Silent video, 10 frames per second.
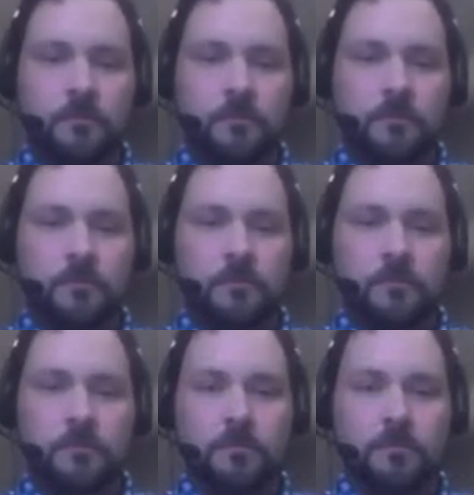
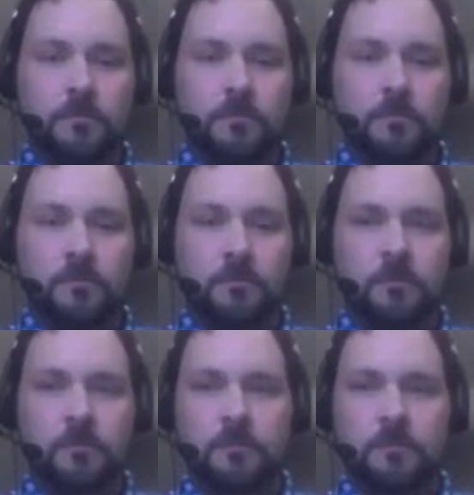
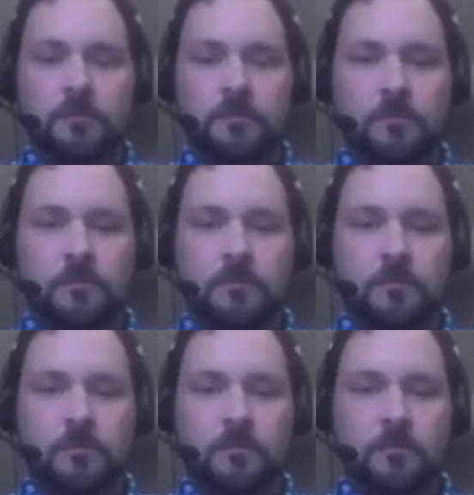
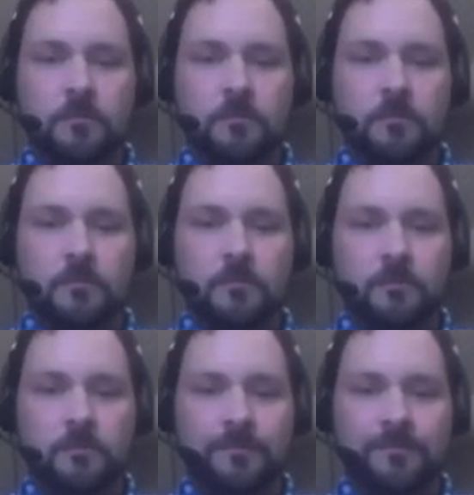(not speaking)